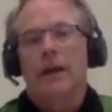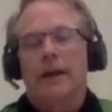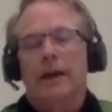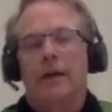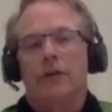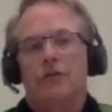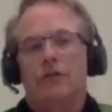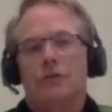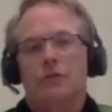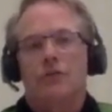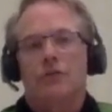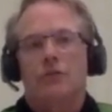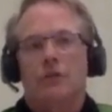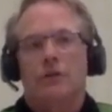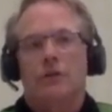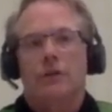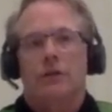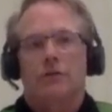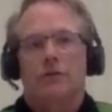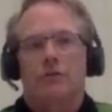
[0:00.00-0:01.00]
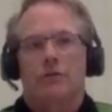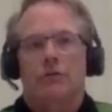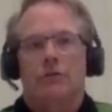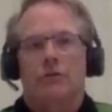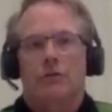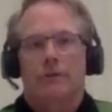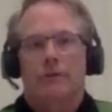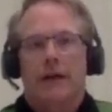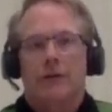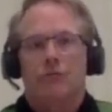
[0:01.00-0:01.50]
is to start to
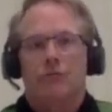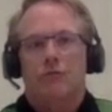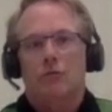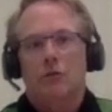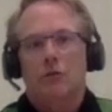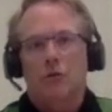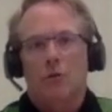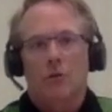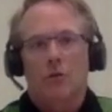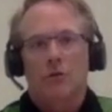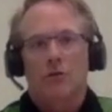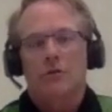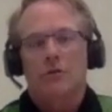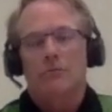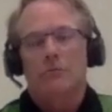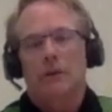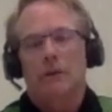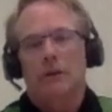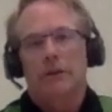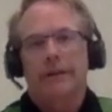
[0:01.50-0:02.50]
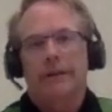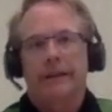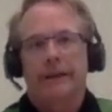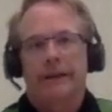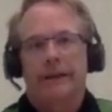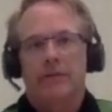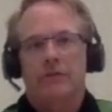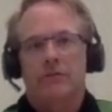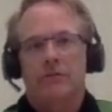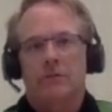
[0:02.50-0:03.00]
introduce some actual core stability
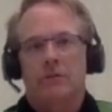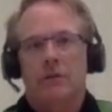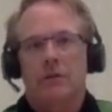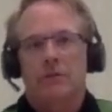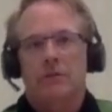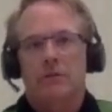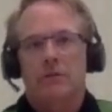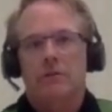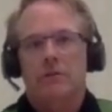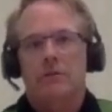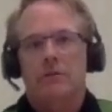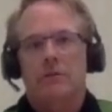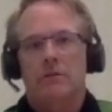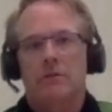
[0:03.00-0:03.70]
exercises.